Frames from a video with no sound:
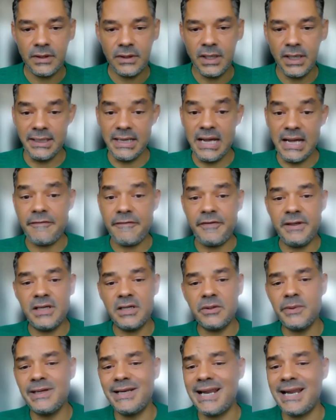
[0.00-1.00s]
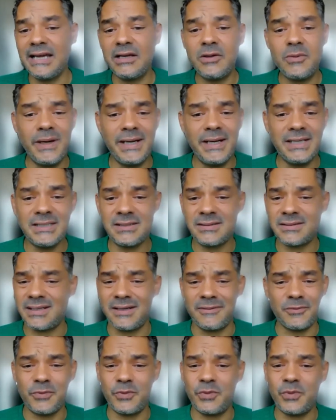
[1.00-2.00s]
In Africa, we likewise,
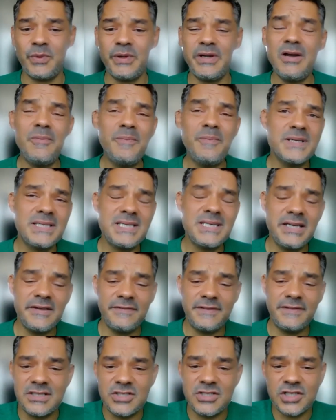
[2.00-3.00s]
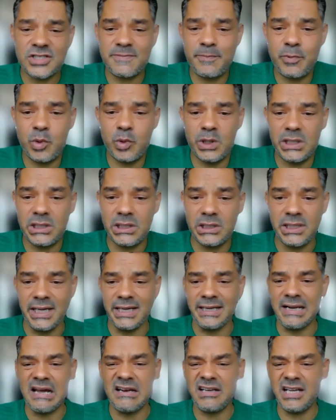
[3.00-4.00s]
we are perceived as just poor
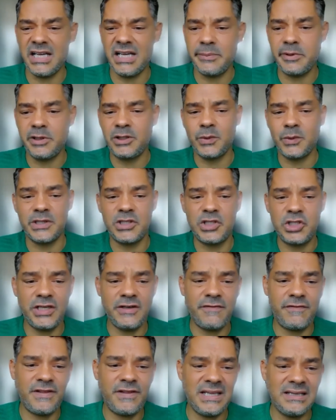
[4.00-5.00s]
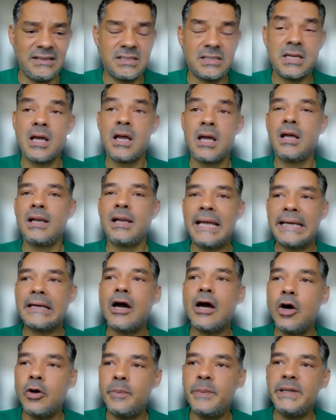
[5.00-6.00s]
and unable to achieve things like
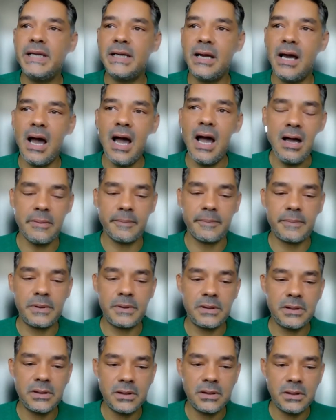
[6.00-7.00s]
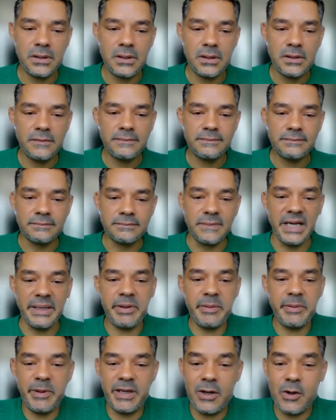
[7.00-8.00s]
opening up.
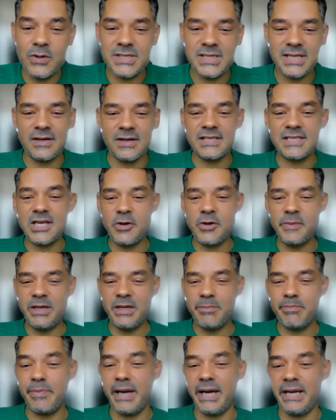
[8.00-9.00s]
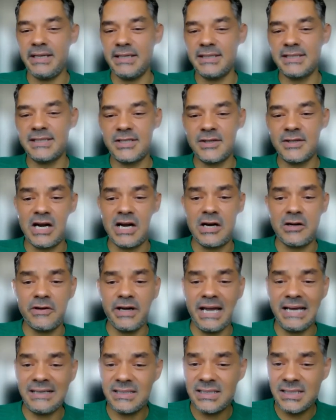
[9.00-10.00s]
Maybe because there are so many barriers to our
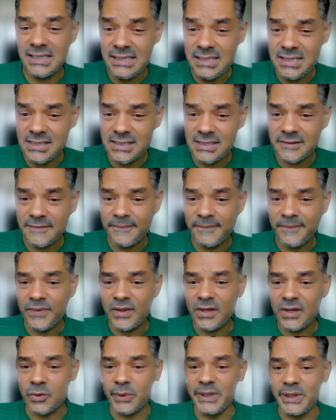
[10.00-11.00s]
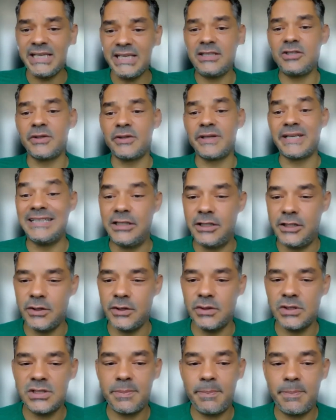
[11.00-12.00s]
access, we need to
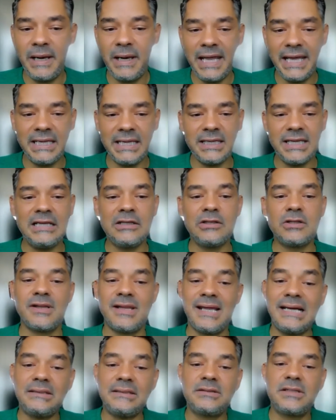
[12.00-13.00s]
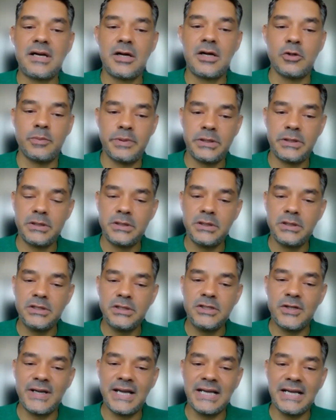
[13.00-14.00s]
reduce playing into that trope
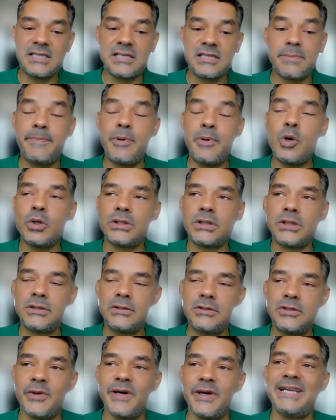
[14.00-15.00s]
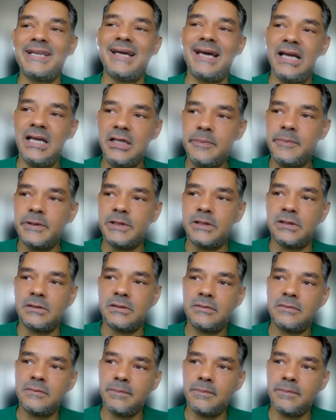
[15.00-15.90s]
to get support to enable